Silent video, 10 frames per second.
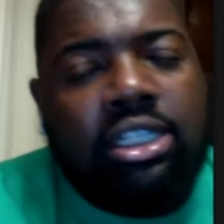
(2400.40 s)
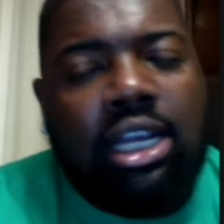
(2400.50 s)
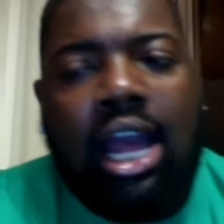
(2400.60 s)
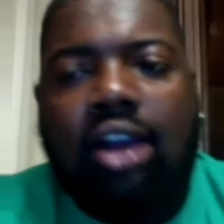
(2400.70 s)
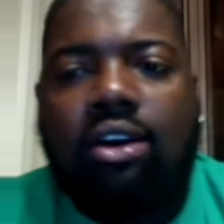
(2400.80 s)
for
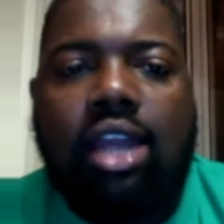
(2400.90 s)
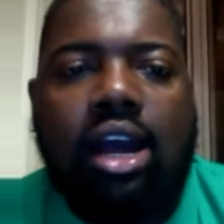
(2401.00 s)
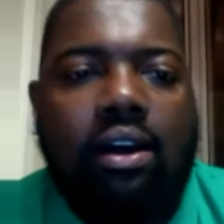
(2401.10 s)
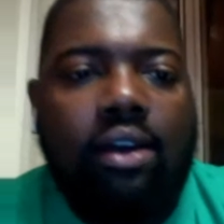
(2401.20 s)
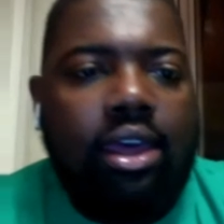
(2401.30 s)
Chicago
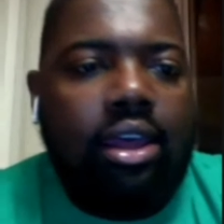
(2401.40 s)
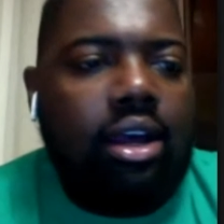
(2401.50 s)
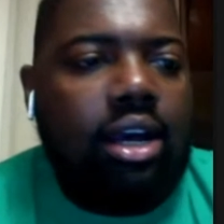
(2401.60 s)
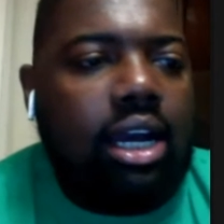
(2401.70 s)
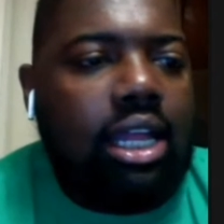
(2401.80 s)
now.
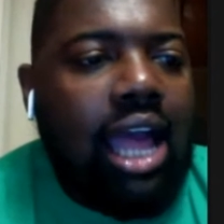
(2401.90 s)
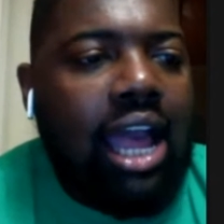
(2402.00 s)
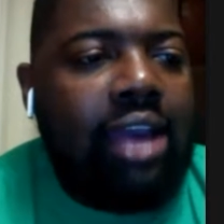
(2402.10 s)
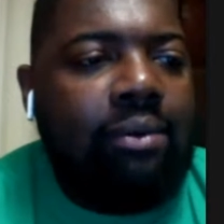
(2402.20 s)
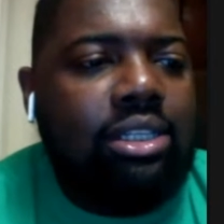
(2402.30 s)

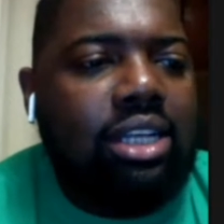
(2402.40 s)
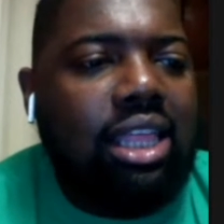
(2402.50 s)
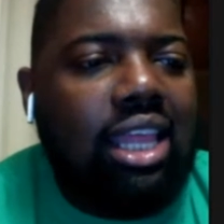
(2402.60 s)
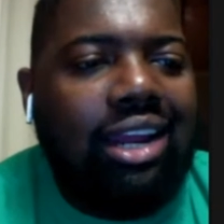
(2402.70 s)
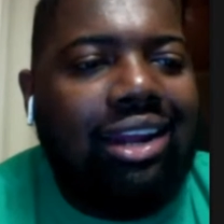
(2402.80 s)
Clyde
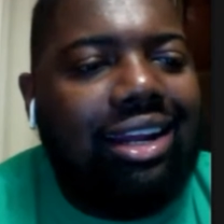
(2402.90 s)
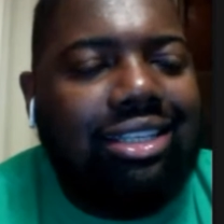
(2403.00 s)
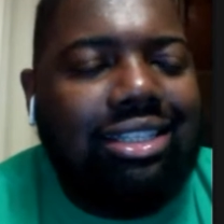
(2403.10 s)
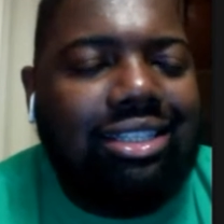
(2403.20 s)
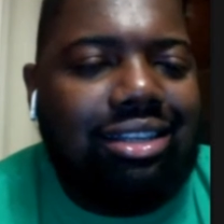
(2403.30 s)

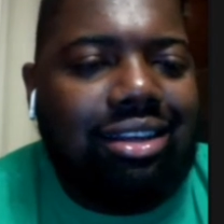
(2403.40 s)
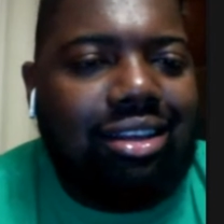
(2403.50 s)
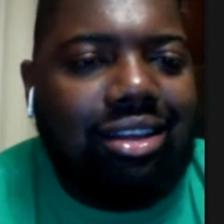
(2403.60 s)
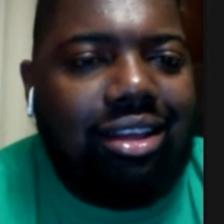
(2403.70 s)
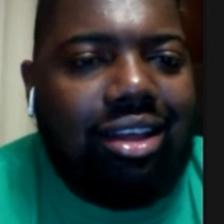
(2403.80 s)
Edwards-Helaire is
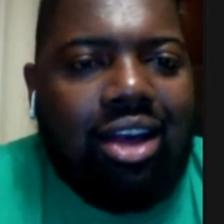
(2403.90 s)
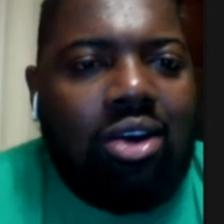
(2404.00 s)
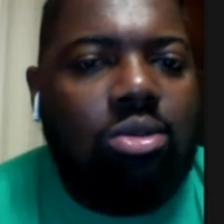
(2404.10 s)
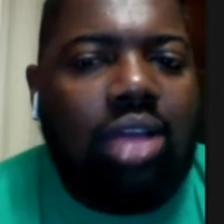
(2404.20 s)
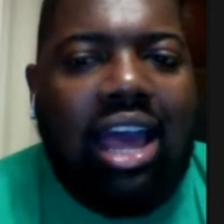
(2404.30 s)

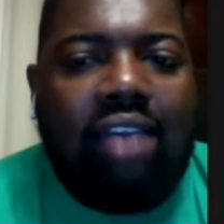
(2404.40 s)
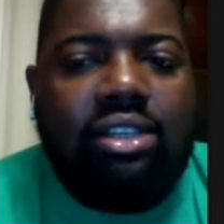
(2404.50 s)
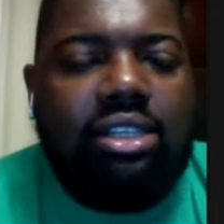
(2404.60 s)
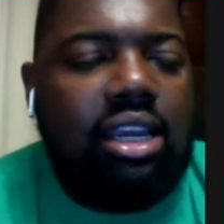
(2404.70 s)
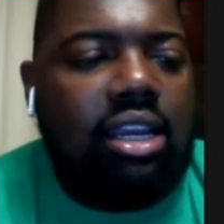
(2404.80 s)
I
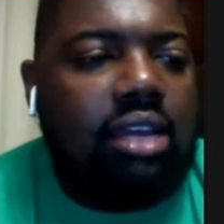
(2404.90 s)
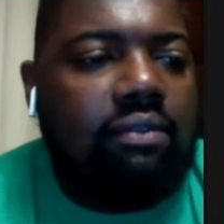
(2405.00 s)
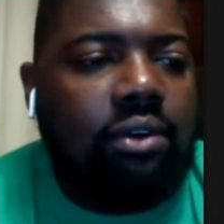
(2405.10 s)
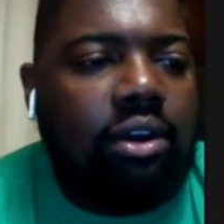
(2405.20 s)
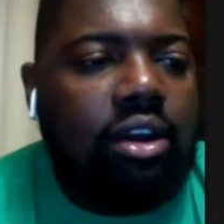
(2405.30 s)
haven't seen
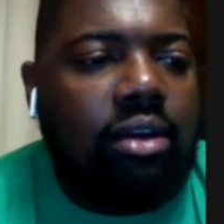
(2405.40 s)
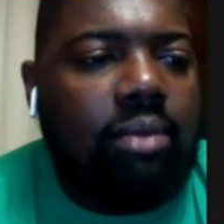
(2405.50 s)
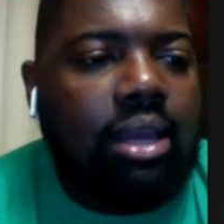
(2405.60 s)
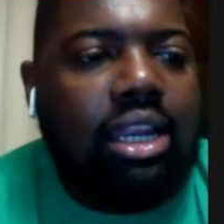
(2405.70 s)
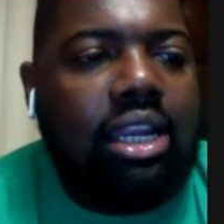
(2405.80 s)
it for
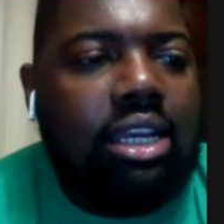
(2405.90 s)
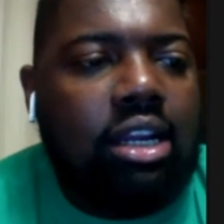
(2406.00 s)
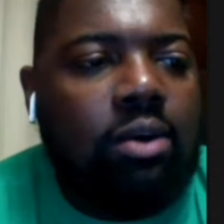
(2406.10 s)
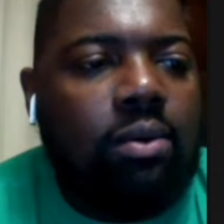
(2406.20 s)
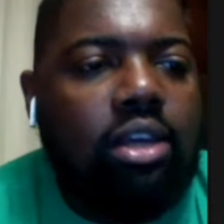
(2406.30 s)
him. And then
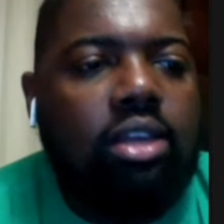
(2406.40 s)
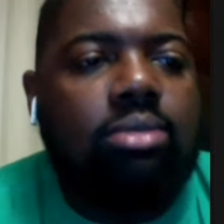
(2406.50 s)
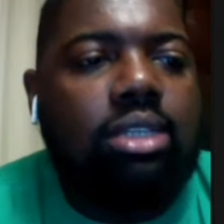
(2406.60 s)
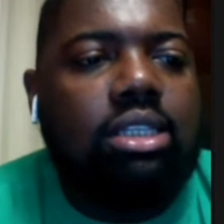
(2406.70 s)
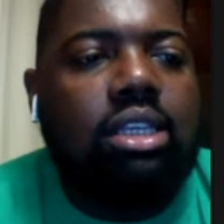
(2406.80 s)
Darrell
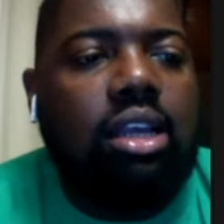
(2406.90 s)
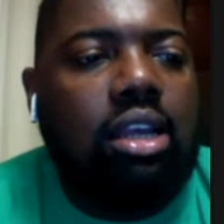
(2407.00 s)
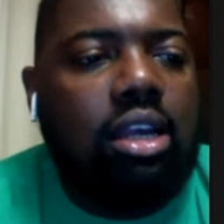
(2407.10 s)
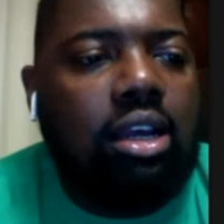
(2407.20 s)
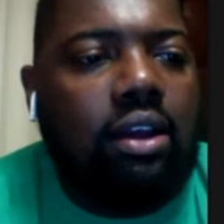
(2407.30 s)
Williams is
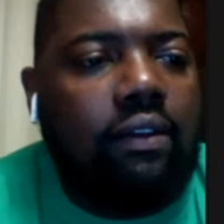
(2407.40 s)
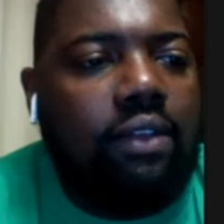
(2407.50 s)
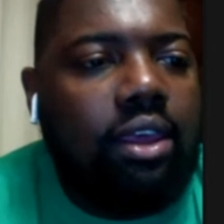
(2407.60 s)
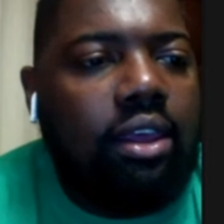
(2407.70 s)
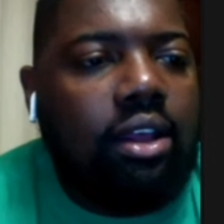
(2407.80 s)
a
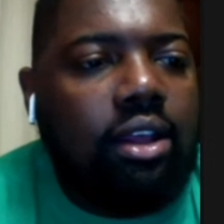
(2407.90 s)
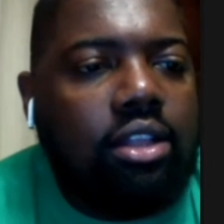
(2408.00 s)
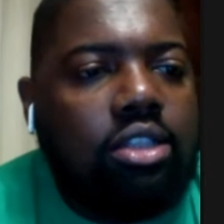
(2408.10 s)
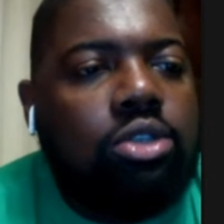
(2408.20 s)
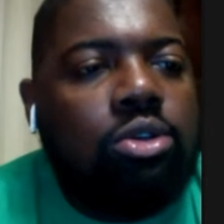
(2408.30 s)

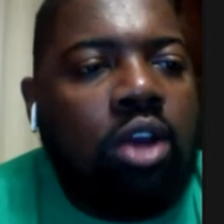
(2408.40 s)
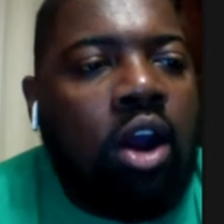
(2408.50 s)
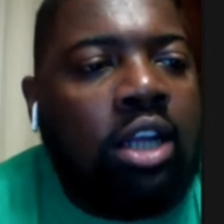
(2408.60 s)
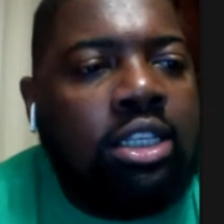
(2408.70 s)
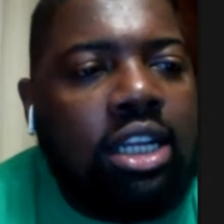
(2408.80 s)
2
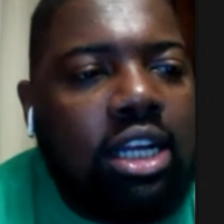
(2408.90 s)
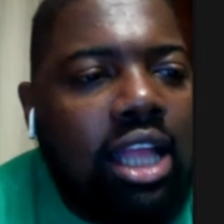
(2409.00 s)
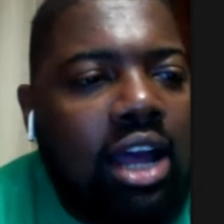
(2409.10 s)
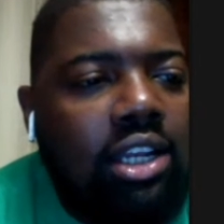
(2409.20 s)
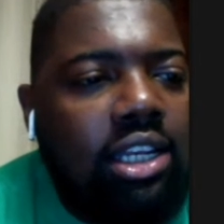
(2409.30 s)
yards in a
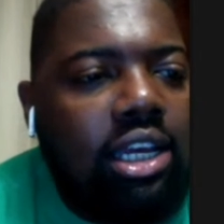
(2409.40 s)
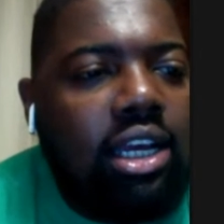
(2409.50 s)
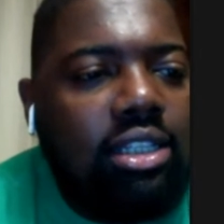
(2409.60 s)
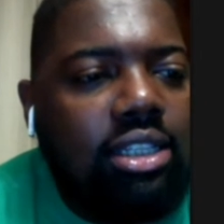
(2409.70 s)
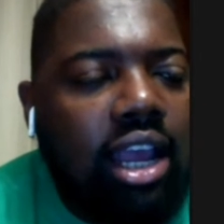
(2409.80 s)
cloud of
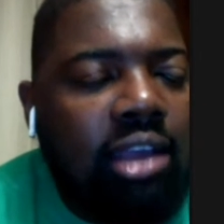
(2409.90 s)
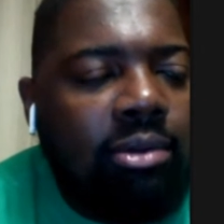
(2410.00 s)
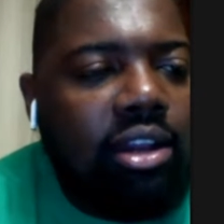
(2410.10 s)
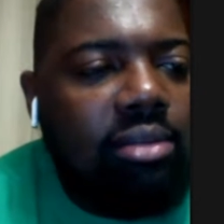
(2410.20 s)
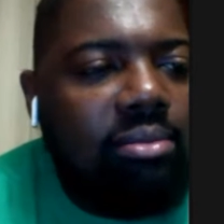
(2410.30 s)
dust type
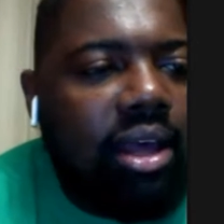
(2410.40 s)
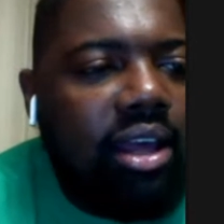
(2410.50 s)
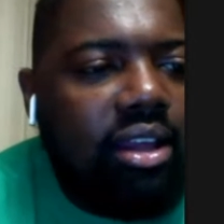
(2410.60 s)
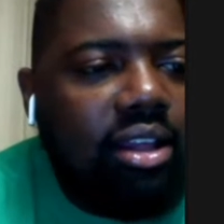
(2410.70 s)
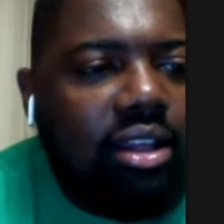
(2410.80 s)
running
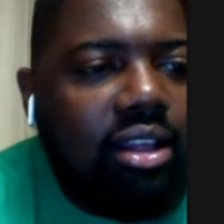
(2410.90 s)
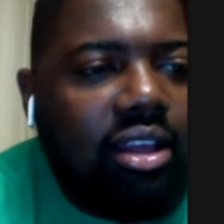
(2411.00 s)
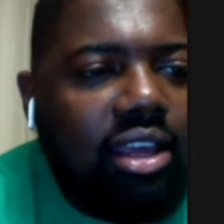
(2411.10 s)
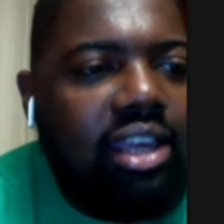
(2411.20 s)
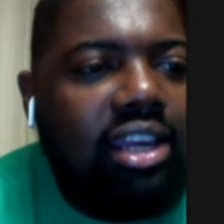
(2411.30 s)
back.
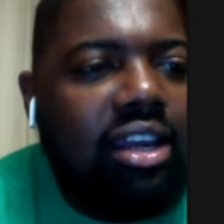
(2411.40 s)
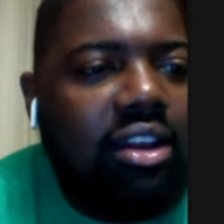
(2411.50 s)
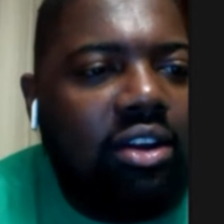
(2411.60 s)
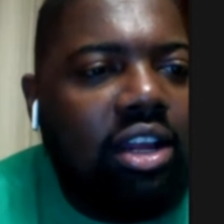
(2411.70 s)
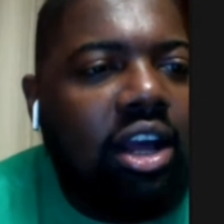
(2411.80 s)
He
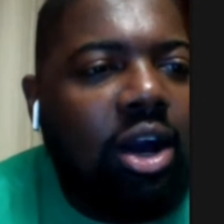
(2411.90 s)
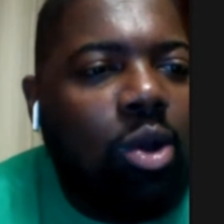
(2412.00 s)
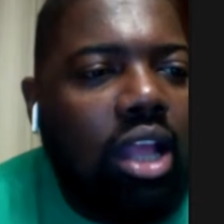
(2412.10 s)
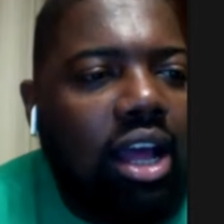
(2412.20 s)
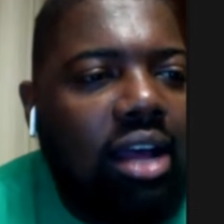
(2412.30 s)
good on the
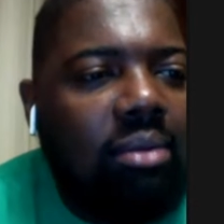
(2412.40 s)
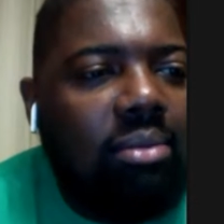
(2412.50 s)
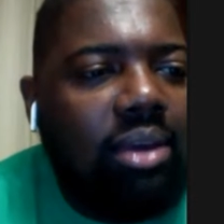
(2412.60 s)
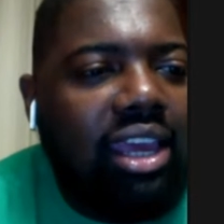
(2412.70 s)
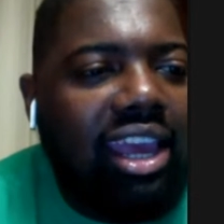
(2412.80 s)
goal line,
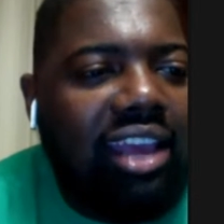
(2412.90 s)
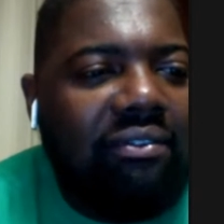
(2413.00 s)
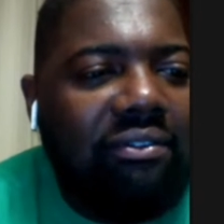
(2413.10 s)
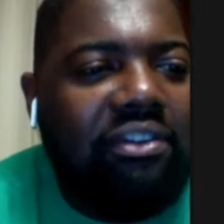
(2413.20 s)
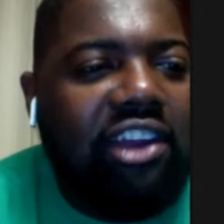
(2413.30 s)
but
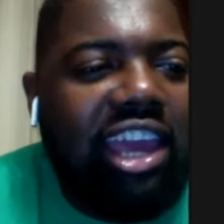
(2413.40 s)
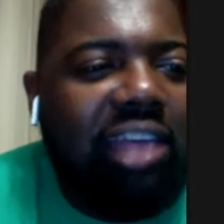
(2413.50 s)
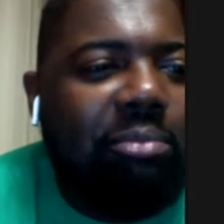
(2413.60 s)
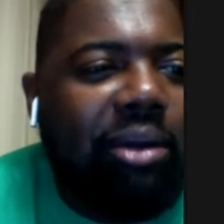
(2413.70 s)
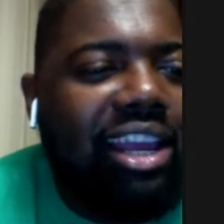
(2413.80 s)
he
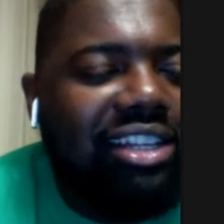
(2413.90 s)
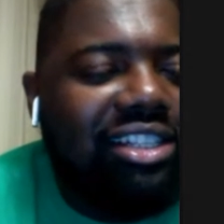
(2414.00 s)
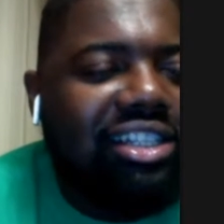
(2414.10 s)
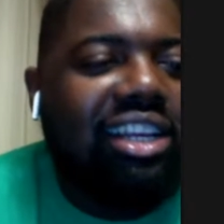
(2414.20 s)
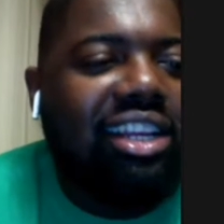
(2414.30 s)
ain't
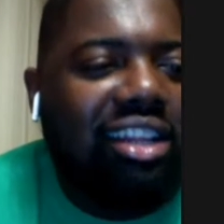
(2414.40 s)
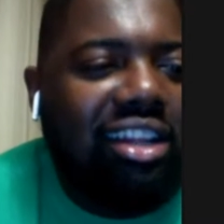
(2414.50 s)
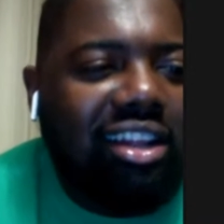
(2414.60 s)
breaking shit.